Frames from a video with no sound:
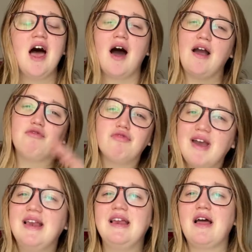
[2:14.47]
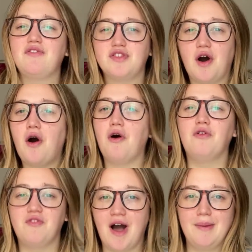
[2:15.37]
I really loved the whole
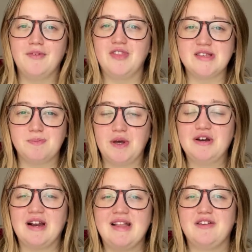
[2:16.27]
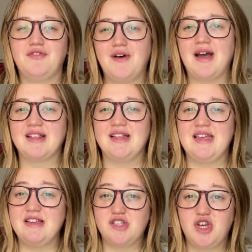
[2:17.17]
vibe of this book. Like, the fact that
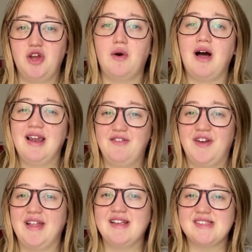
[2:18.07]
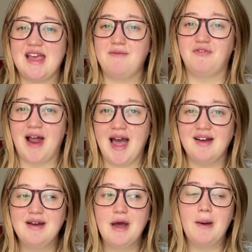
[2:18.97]
these two are living in the same flat,
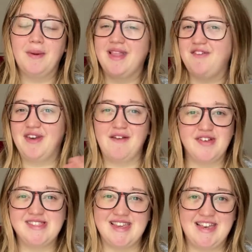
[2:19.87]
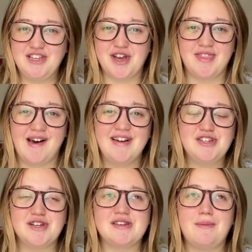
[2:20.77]
but they've never seen each other,
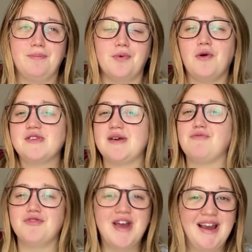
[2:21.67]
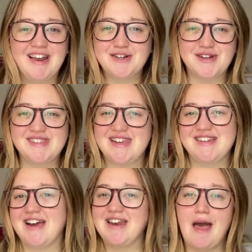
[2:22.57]
just brought some really interesting
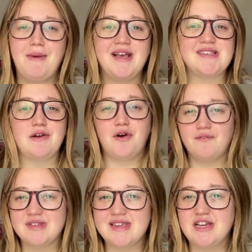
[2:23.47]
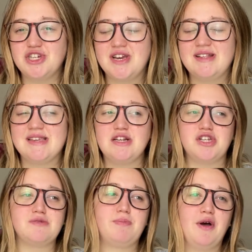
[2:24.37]
dynamics and conversations, and
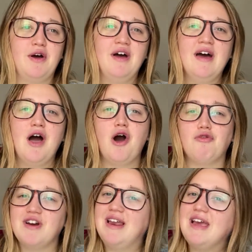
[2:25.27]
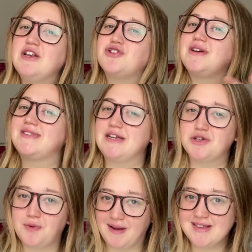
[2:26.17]
just put a really interesting
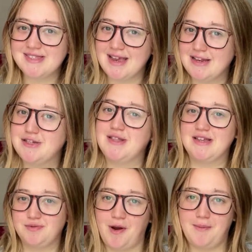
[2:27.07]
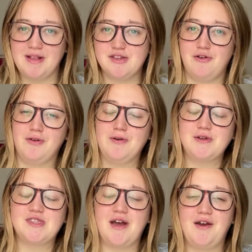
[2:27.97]
twist into this romance novel.
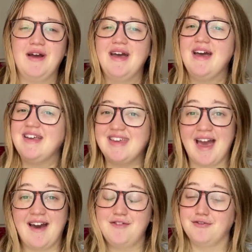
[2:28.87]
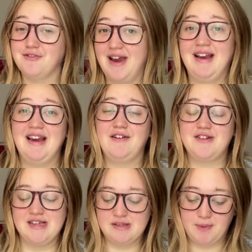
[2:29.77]
So yeah, really
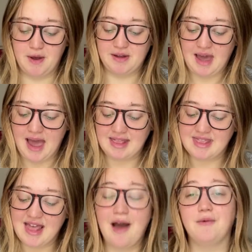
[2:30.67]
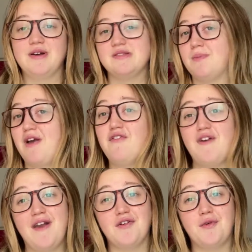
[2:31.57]
loved this book, and that was my
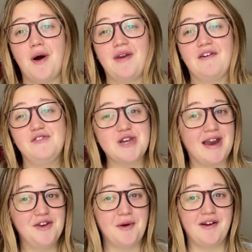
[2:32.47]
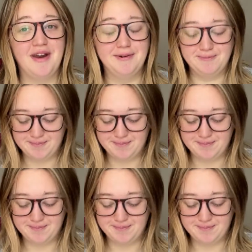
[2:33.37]
favorite one of January.